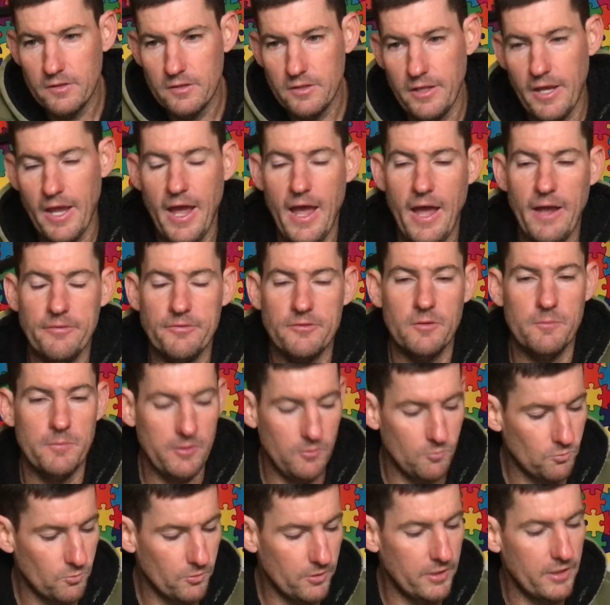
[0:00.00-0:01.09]
You have to be
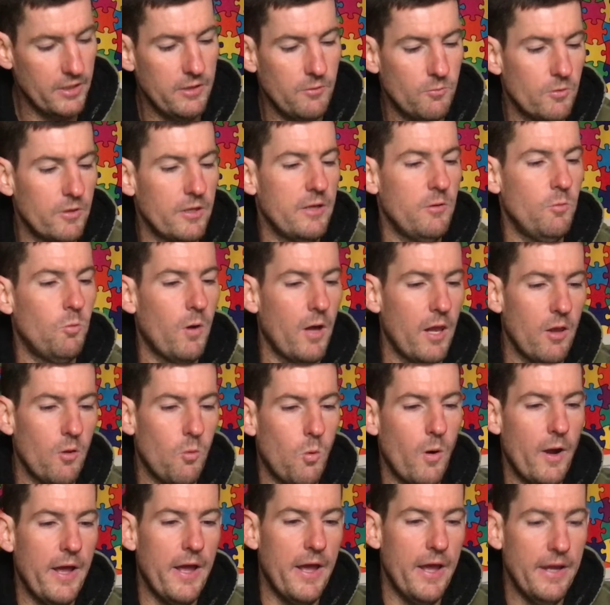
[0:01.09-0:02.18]
really, really well
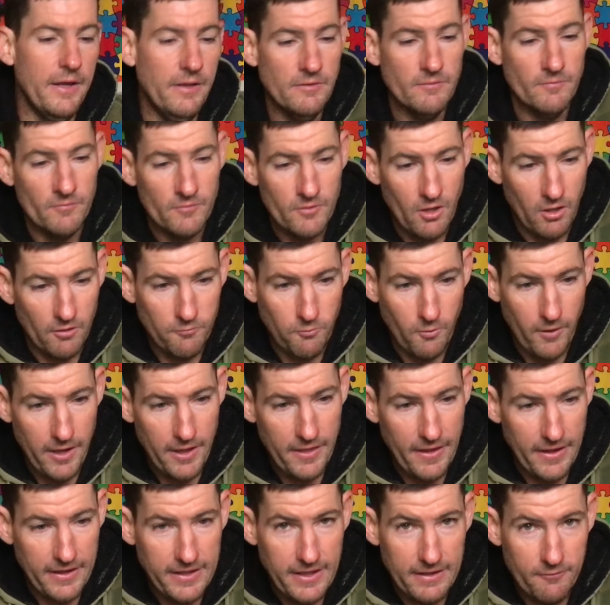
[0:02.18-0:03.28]
aware of where
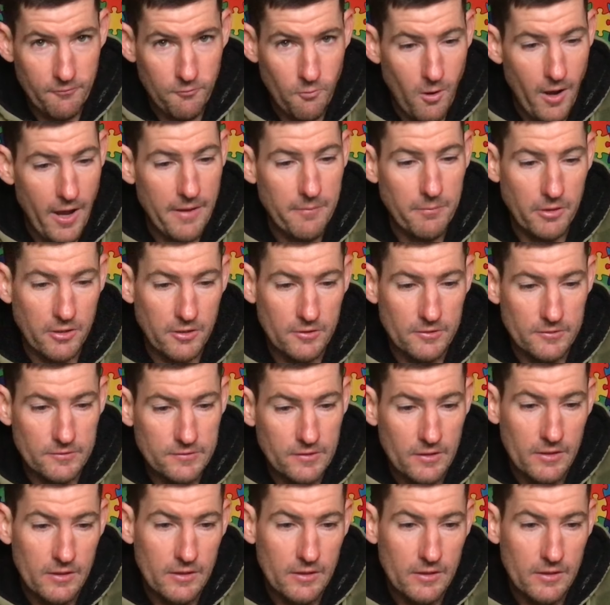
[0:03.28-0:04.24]
they give way, because